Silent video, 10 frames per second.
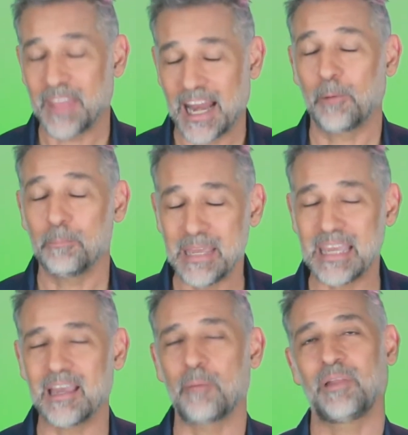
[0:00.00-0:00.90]
help
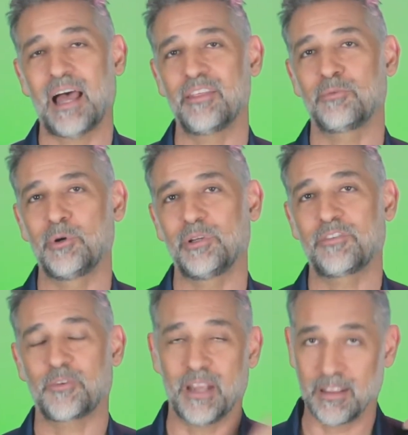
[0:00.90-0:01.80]
me apply the rule of
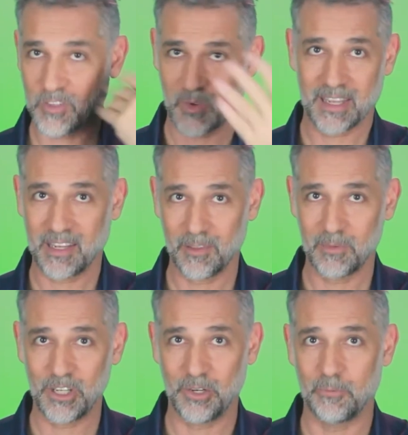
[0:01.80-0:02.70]
three. So I give them
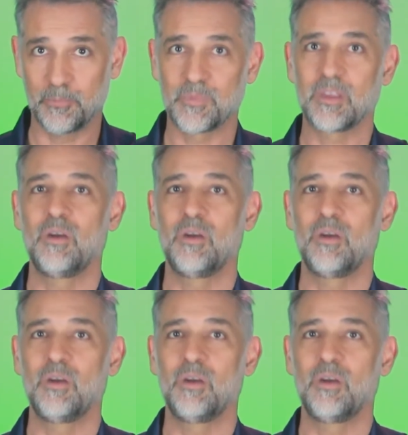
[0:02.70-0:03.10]
to you.